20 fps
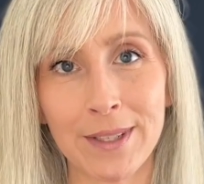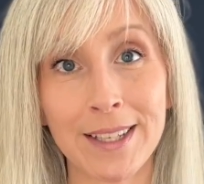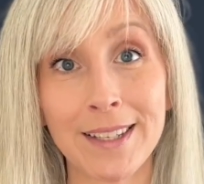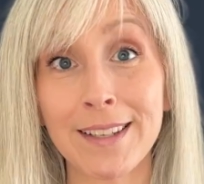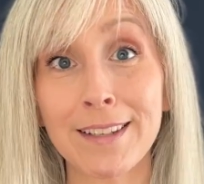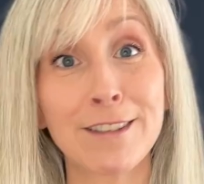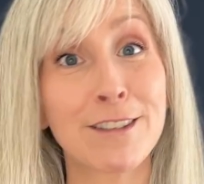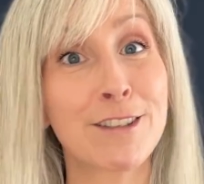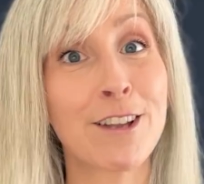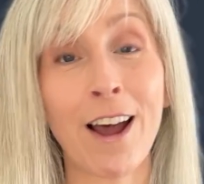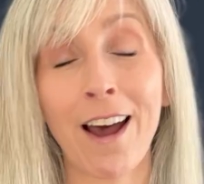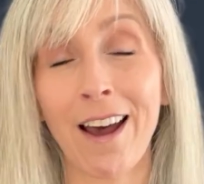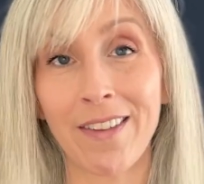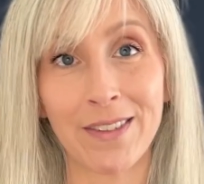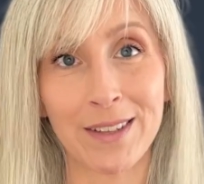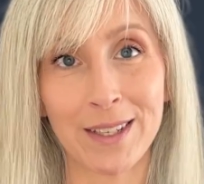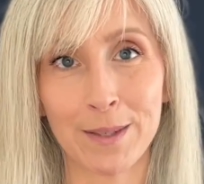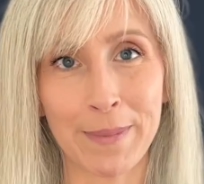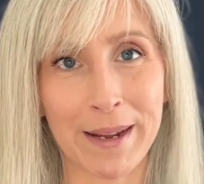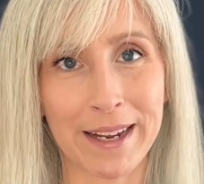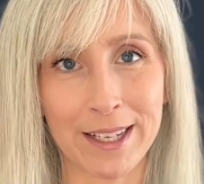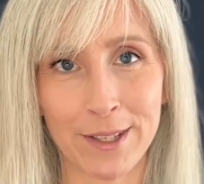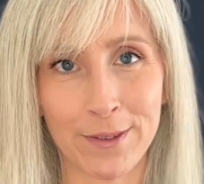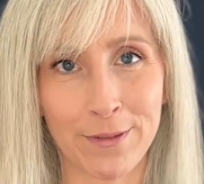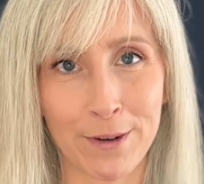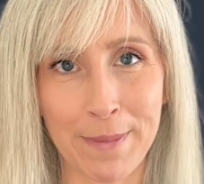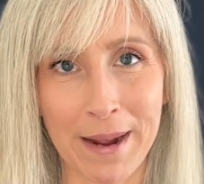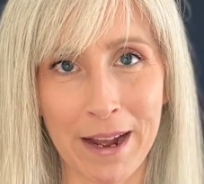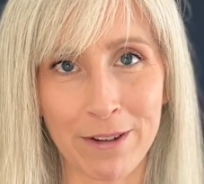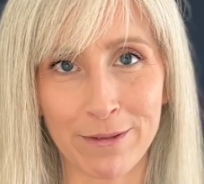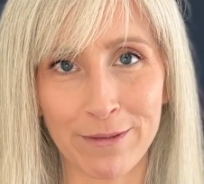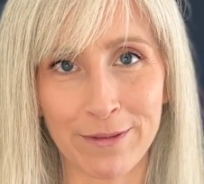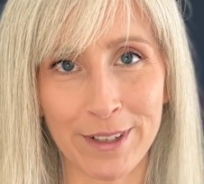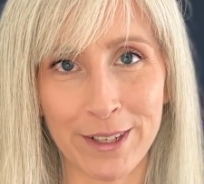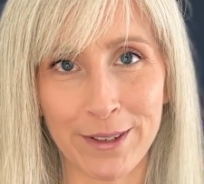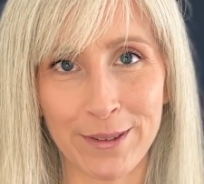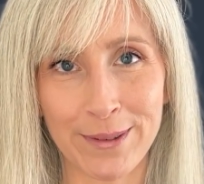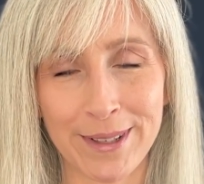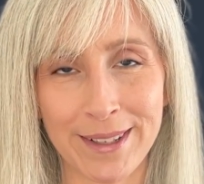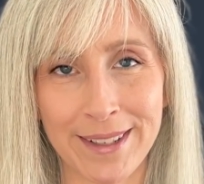This is not the space for mountain
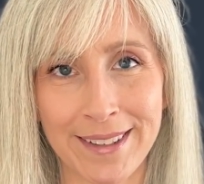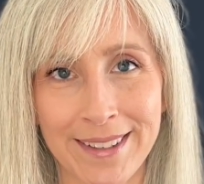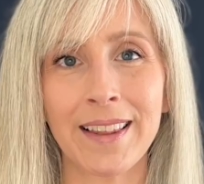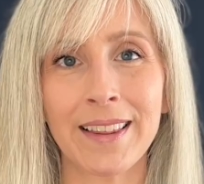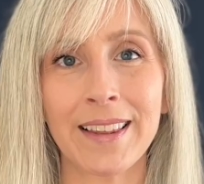views.